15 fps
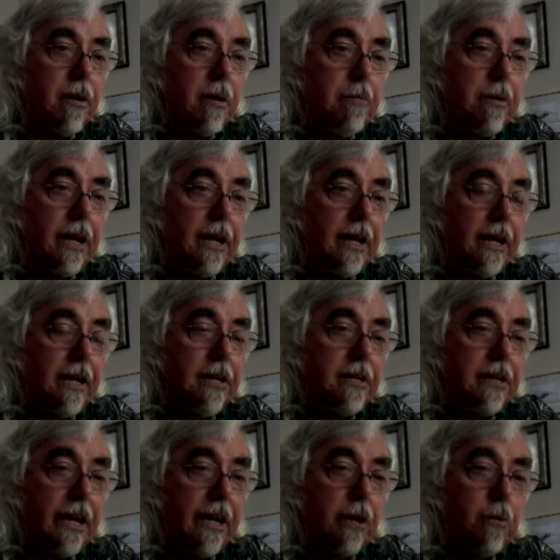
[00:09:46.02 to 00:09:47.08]
panic, and
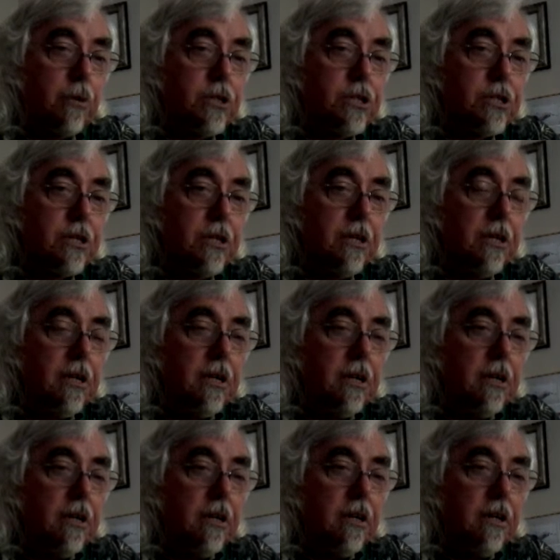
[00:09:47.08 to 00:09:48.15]
anguish.
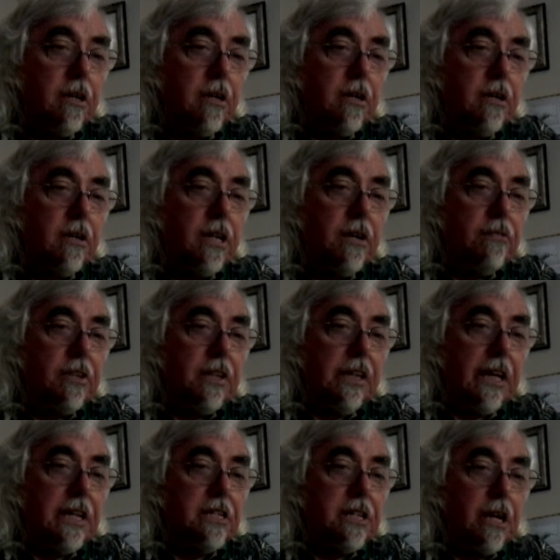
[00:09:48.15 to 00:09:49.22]

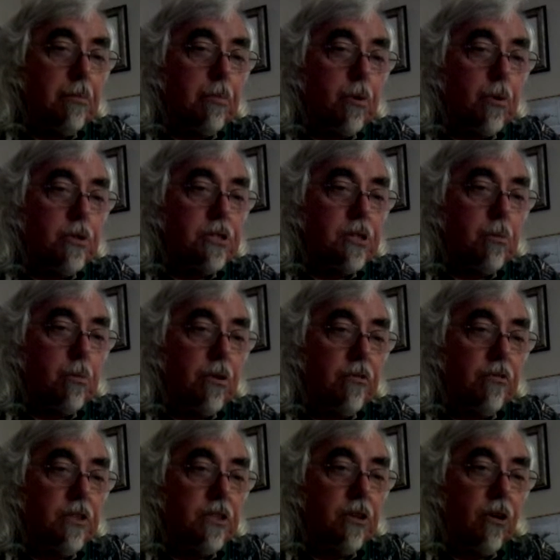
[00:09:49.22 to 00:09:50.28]
Nevertheless, I approached her with
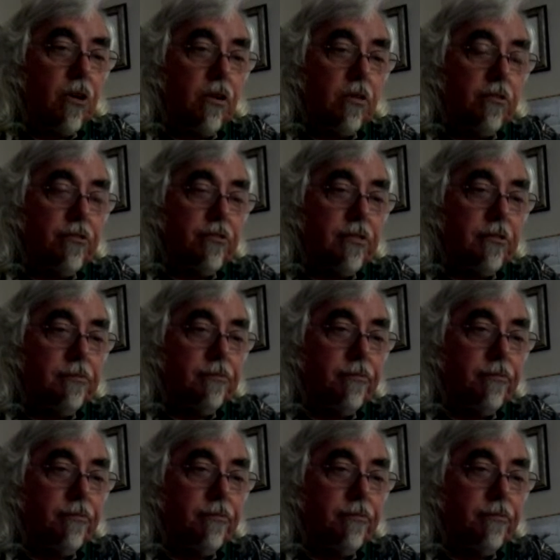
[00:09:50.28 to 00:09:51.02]
resolve.